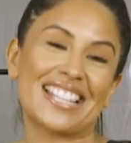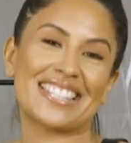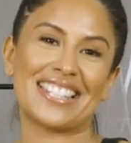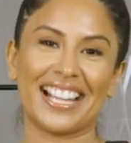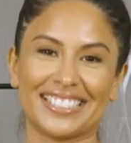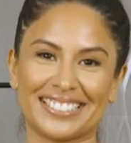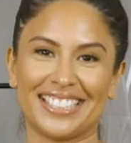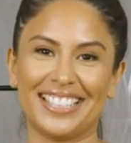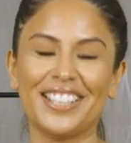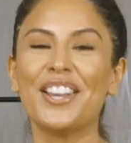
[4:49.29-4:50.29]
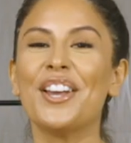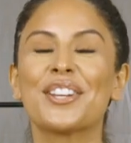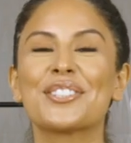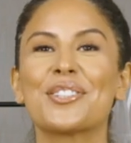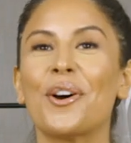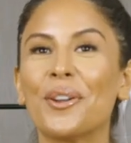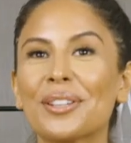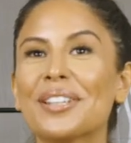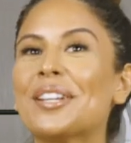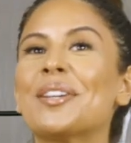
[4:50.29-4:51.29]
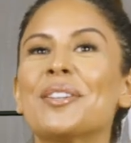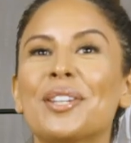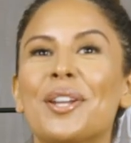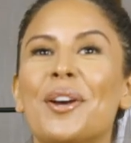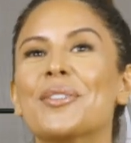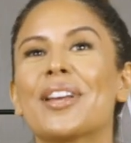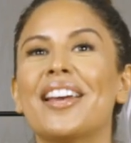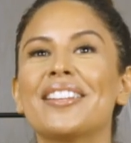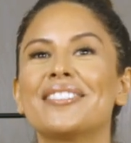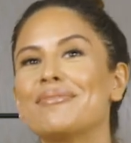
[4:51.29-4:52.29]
as sexy, you could totally, you know, get